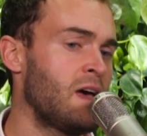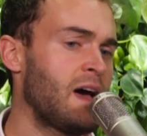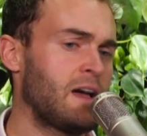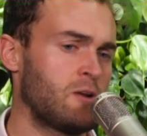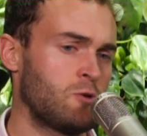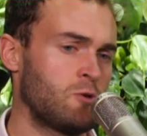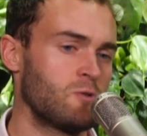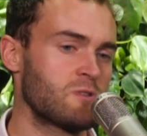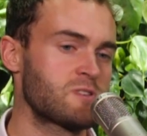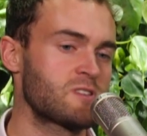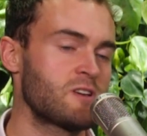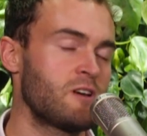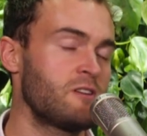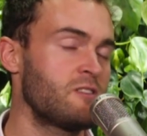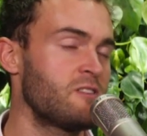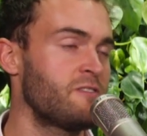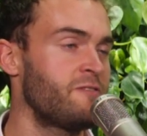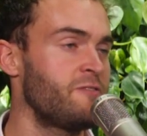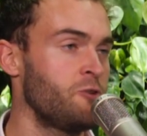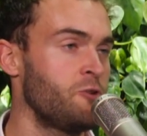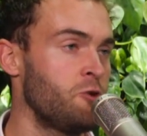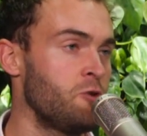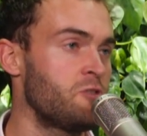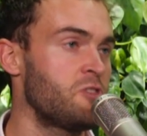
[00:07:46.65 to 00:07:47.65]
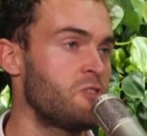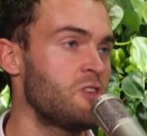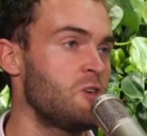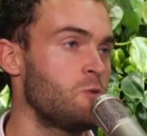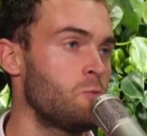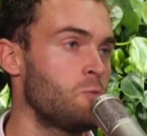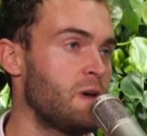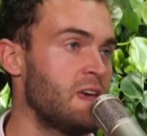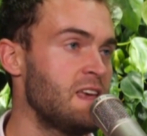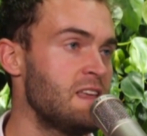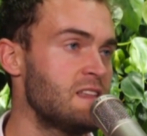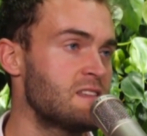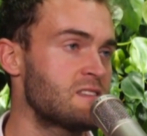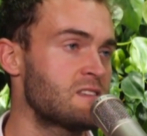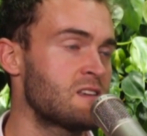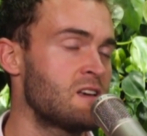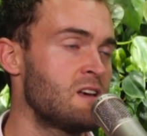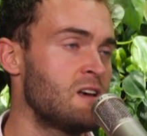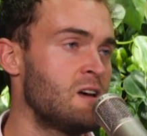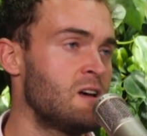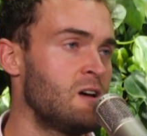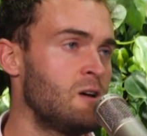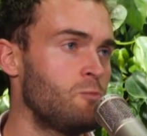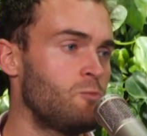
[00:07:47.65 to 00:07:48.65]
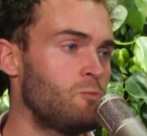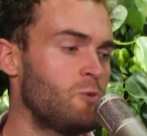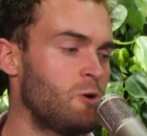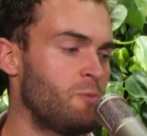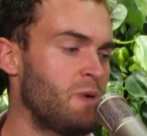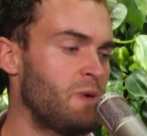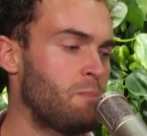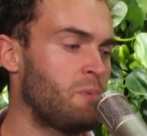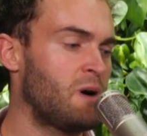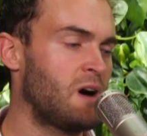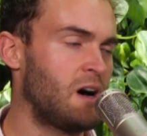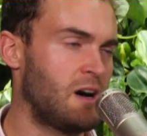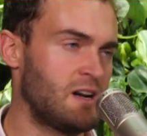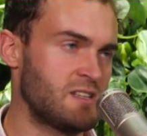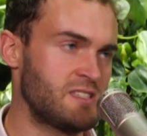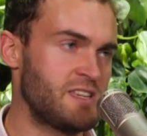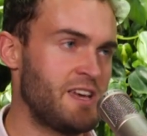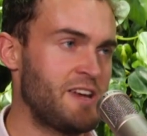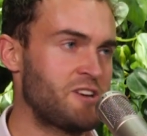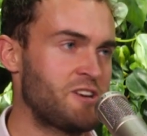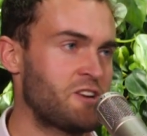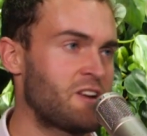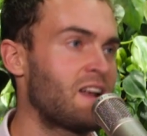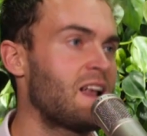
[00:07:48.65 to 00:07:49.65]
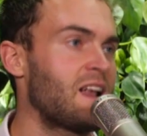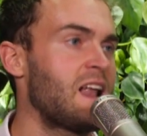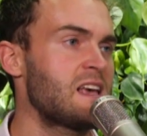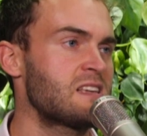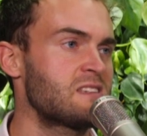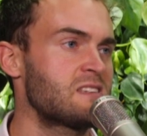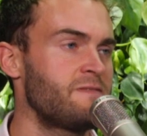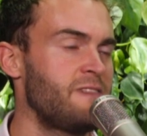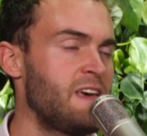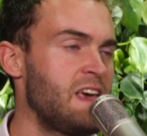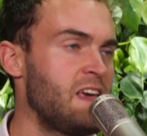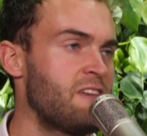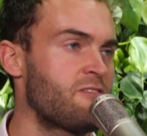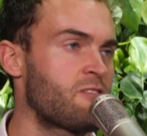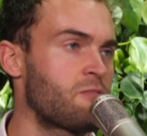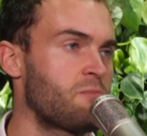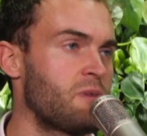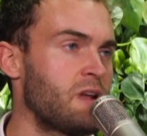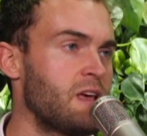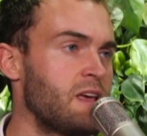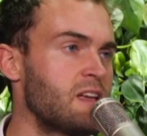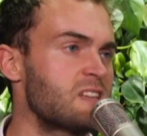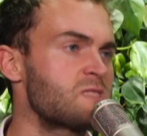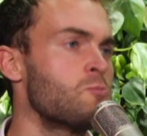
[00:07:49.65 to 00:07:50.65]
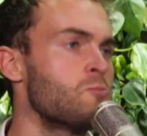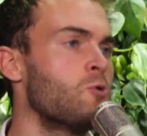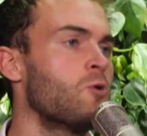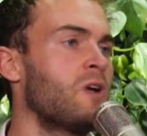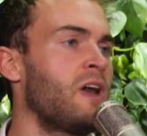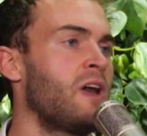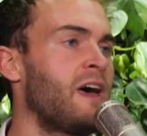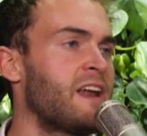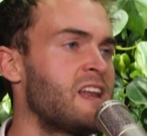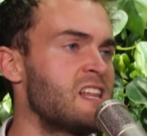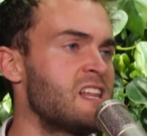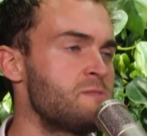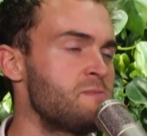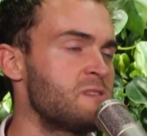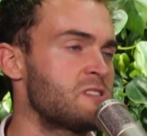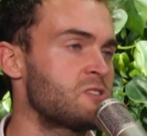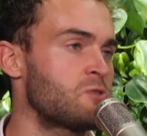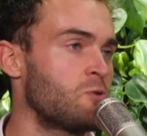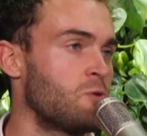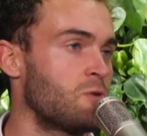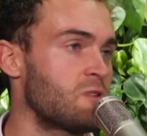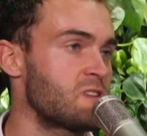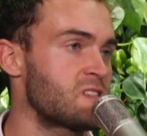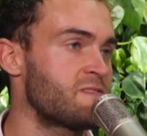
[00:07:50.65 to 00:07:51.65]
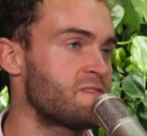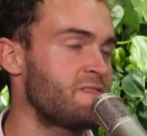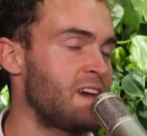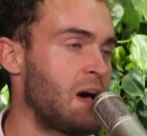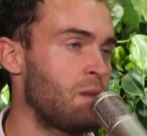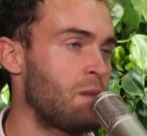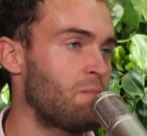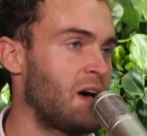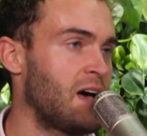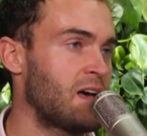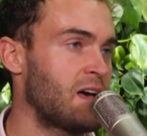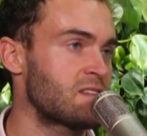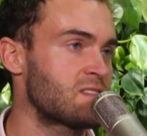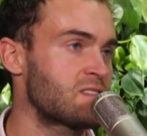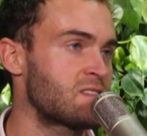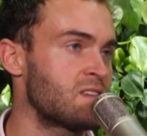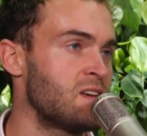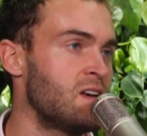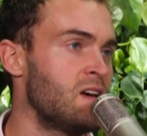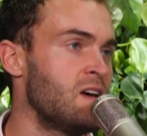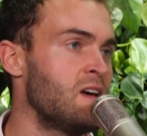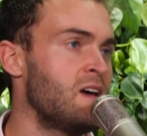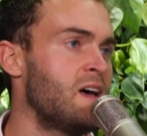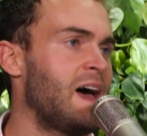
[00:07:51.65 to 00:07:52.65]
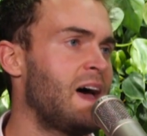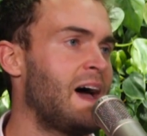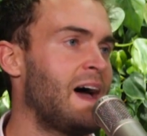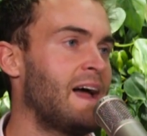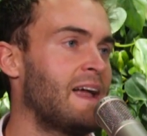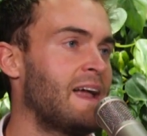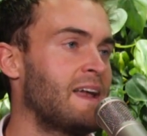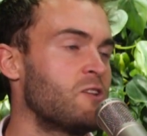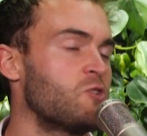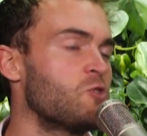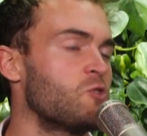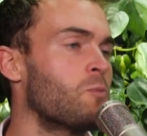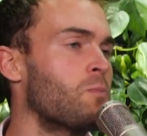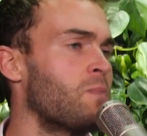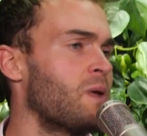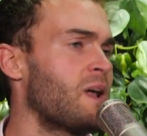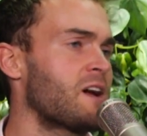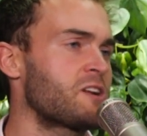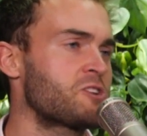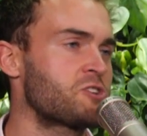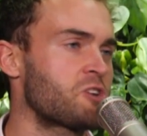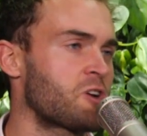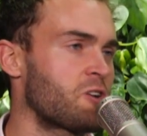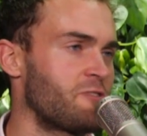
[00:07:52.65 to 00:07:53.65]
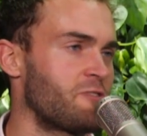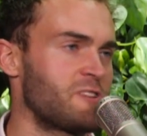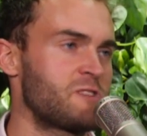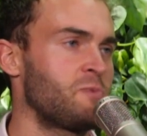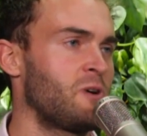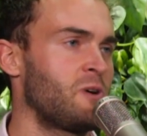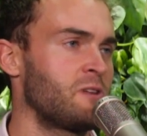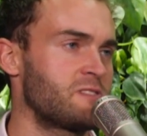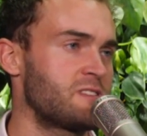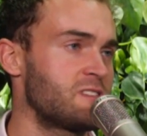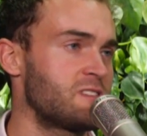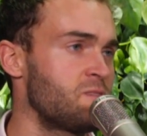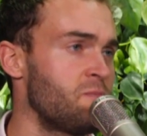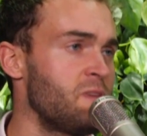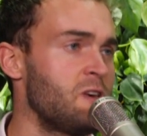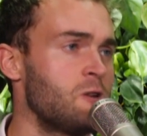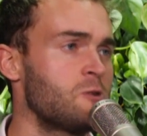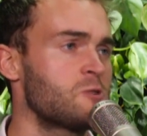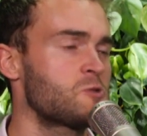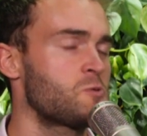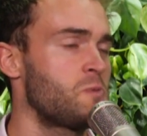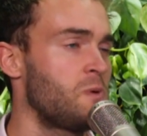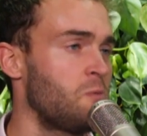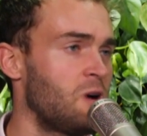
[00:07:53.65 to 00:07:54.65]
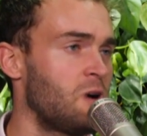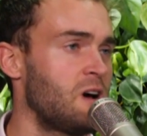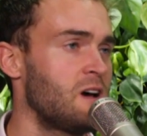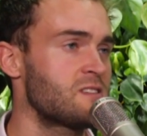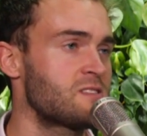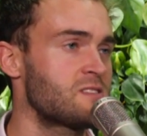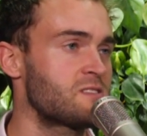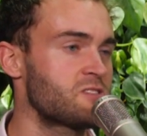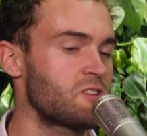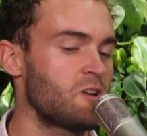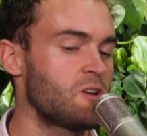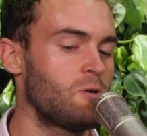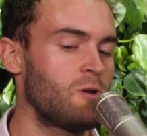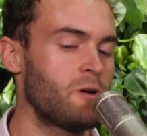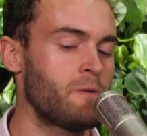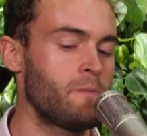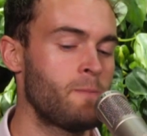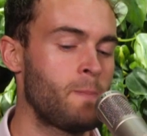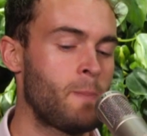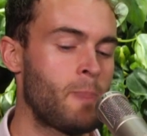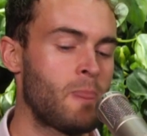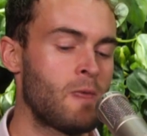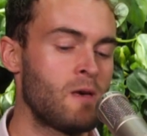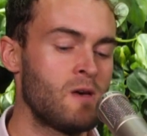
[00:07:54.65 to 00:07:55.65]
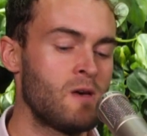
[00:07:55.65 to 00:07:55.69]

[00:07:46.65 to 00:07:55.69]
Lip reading: And also the food that you eat will be partitioned less favorably. It's more likely to be stored as fat mass, and your blood sugar responses to meals will be worse and so on.